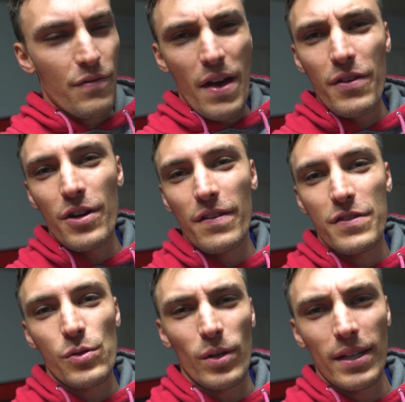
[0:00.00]
If you haven't heard of
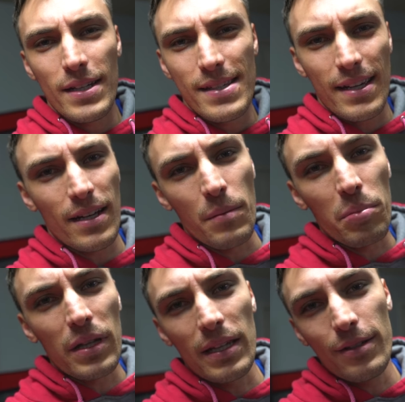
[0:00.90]
Soylent, it's like a
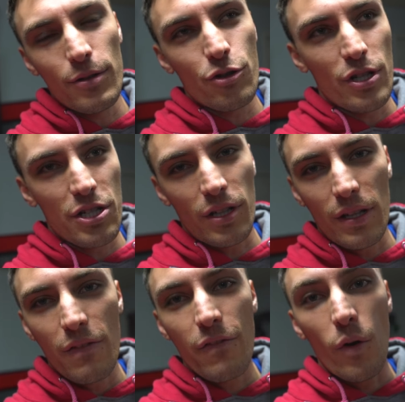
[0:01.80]
completely
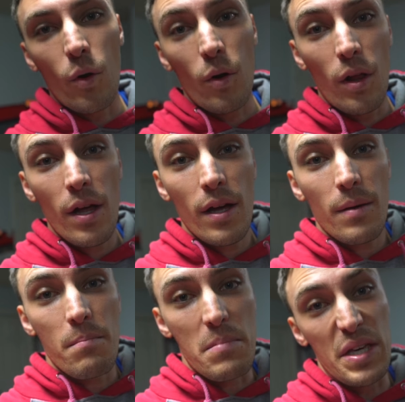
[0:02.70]
nutritionally full
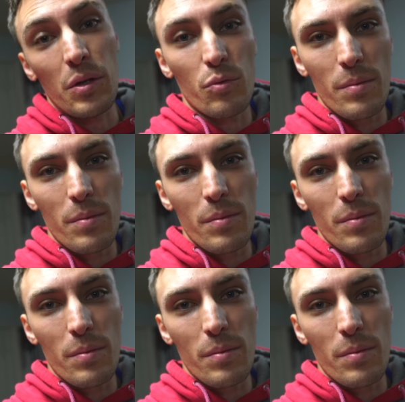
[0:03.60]
meal